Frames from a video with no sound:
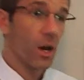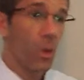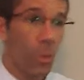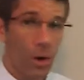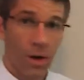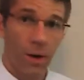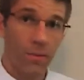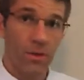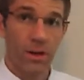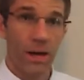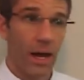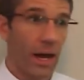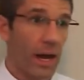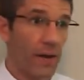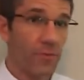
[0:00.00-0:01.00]
where I'm going
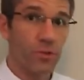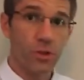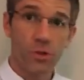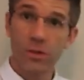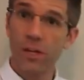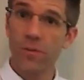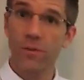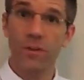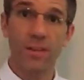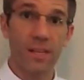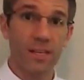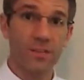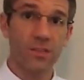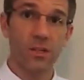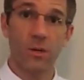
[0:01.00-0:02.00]
to have 2 different
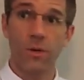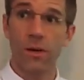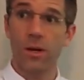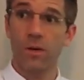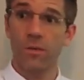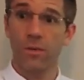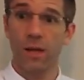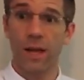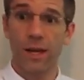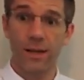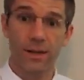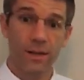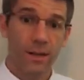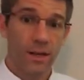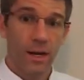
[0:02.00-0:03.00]
things going on,
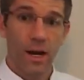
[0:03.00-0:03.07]
like